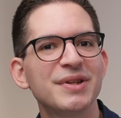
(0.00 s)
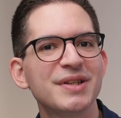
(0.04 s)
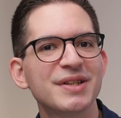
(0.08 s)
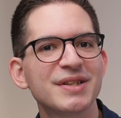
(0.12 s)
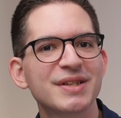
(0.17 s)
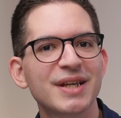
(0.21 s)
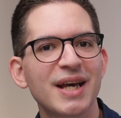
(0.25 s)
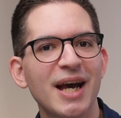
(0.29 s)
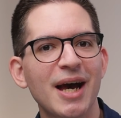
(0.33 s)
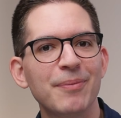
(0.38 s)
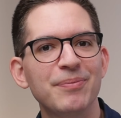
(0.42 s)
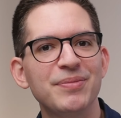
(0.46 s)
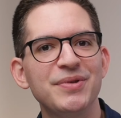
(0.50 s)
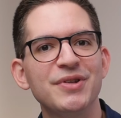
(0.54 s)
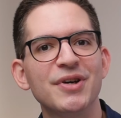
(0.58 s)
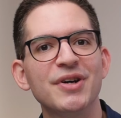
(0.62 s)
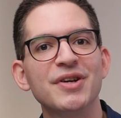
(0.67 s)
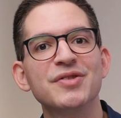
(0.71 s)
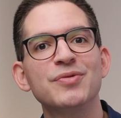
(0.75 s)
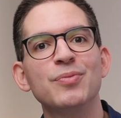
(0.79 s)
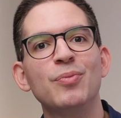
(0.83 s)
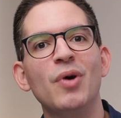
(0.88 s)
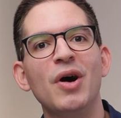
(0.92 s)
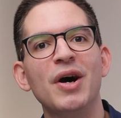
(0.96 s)
this gap
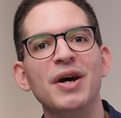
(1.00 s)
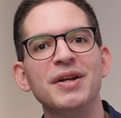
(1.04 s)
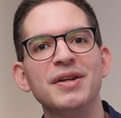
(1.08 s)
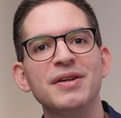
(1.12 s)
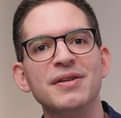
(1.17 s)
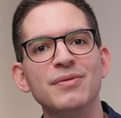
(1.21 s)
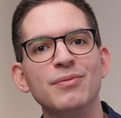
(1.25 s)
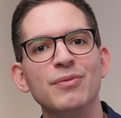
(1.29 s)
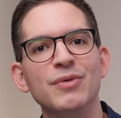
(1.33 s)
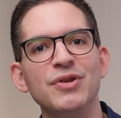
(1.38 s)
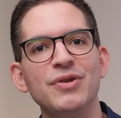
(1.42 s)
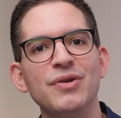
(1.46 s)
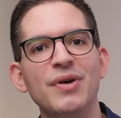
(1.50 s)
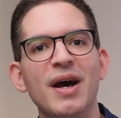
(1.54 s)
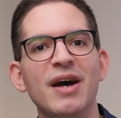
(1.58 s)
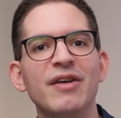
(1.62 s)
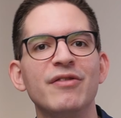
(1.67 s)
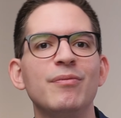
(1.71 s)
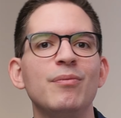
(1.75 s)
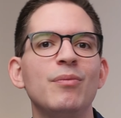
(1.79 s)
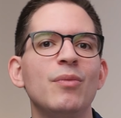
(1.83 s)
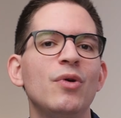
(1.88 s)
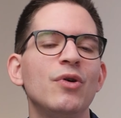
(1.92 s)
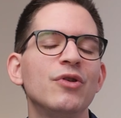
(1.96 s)
does widen when you
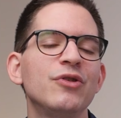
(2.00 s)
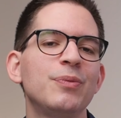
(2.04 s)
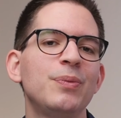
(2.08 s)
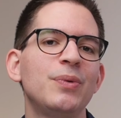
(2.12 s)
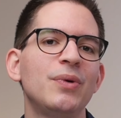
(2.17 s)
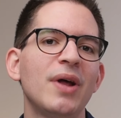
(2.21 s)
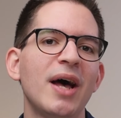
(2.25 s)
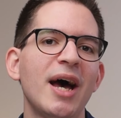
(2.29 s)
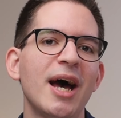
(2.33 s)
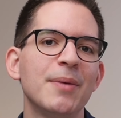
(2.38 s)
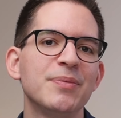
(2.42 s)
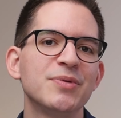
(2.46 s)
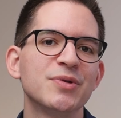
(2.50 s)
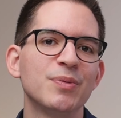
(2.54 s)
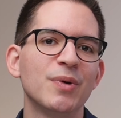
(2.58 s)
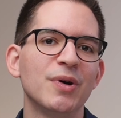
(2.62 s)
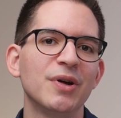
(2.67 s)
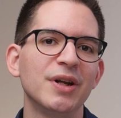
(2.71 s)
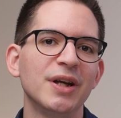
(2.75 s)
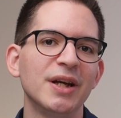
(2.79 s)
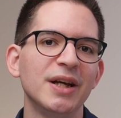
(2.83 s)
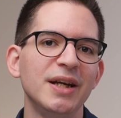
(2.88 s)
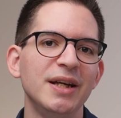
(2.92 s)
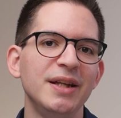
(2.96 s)
have multiple apps
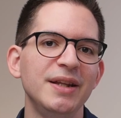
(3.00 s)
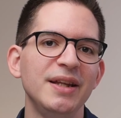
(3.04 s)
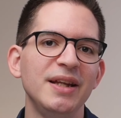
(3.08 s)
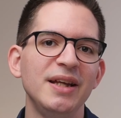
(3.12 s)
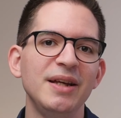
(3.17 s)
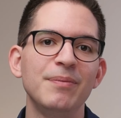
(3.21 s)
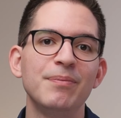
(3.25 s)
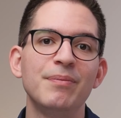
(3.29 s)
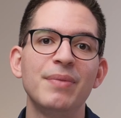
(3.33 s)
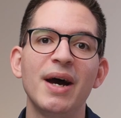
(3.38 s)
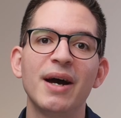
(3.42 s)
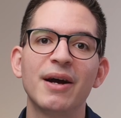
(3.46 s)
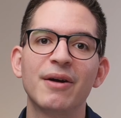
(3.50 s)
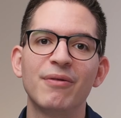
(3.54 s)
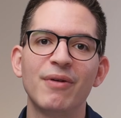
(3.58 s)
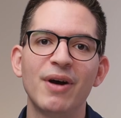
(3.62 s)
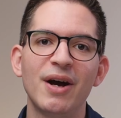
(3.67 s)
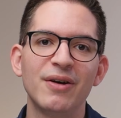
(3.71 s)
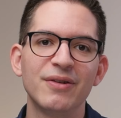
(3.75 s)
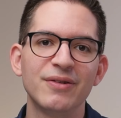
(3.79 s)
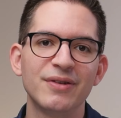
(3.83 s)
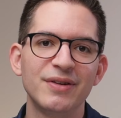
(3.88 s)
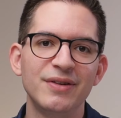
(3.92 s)
running in the background.